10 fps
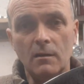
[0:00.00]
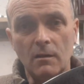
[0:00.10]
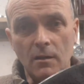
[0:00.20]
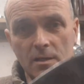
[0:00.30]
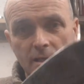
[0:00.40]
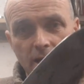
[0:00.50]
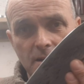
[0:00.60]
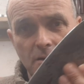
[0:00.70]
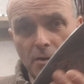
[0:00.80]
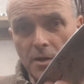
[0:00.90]
Like say you
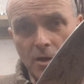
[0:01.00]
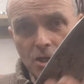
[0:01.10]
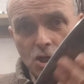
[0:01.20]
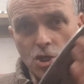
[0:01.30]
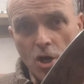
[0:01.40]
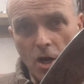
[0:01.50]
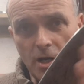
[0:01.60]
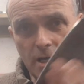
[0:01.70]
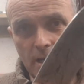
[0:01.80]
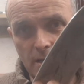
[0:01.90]
don't want a nice
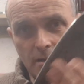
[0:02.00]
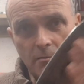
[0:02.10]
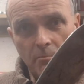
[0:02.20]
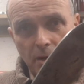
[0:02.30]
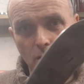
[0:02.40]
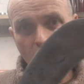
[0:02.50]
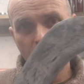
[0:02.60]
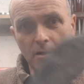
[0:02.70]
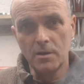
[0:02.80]
shiny bill hook,